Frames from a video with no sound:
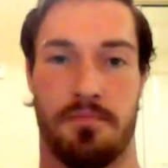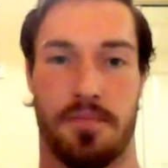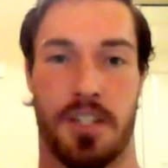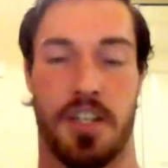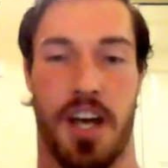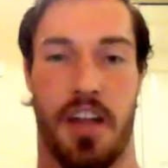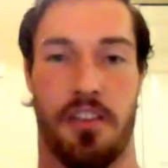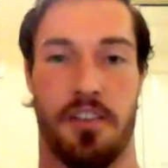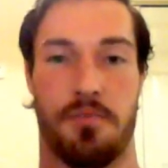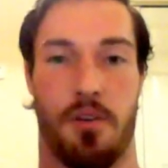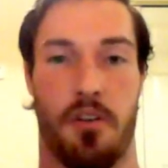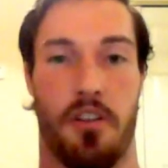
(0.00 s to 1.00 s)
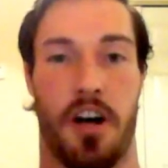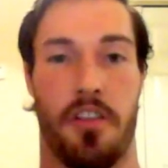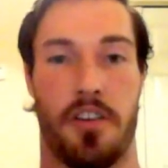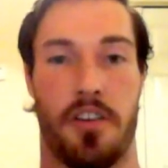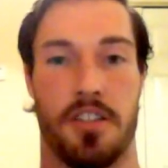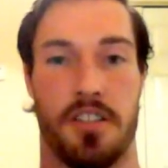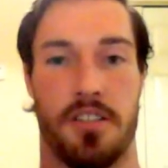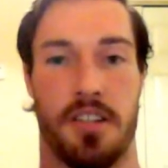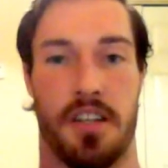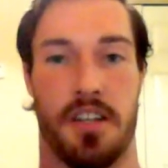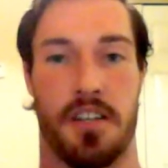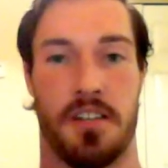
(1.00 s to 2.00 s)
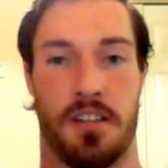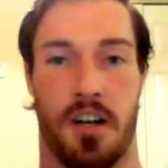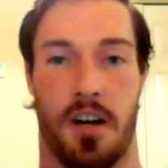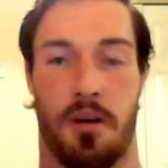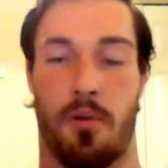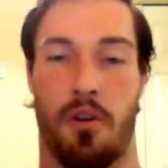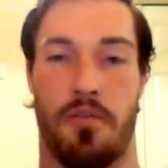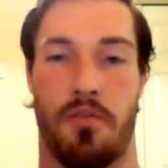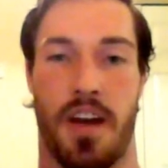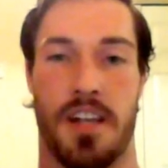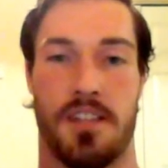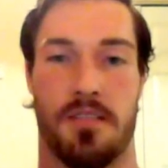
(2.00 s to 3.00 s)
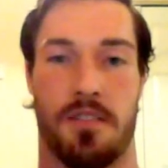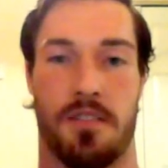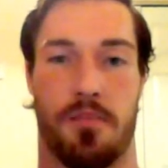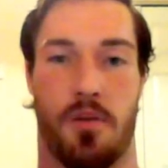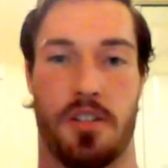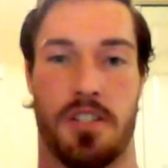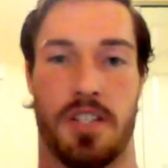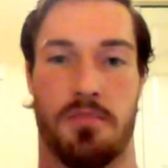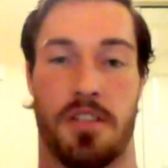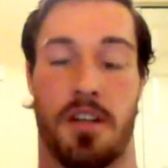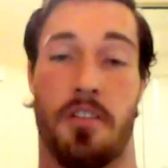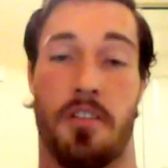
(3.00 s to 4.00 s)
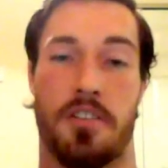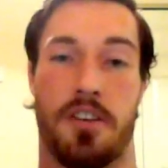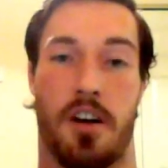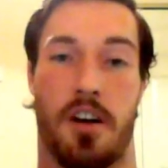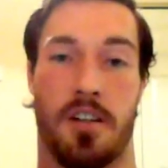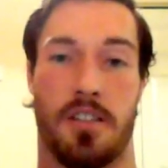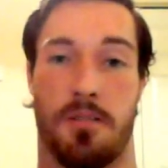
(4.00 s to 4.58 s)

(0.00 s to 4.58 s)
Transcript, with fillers: teaching athletes more than others, and, and are more fans of the sports teams than others are.